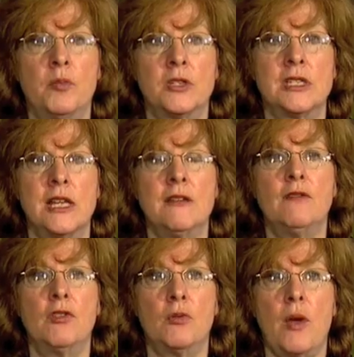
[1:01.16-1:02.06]

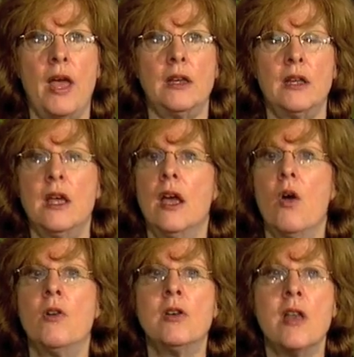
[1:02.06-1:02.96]
perceived threat,
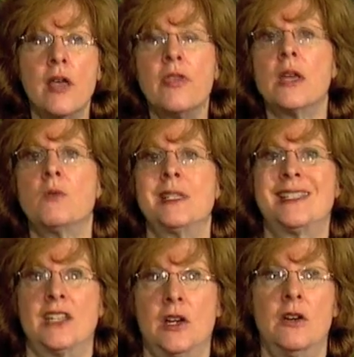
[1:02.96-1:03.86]
nothing was
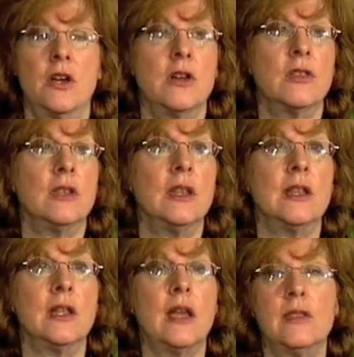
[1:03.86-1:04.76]
scarier
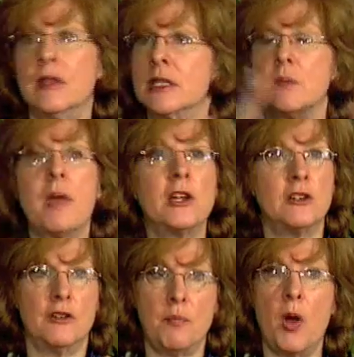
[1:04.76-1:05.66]
than the
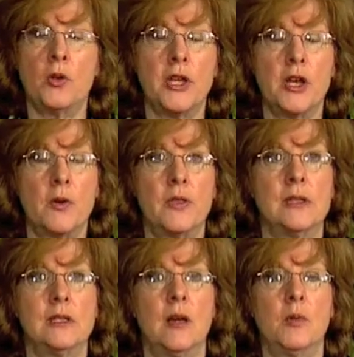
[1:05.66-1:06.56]
specter of polio in the
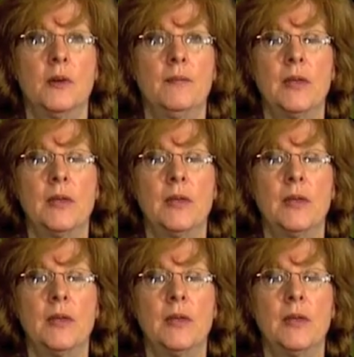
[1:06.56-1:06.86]
summer.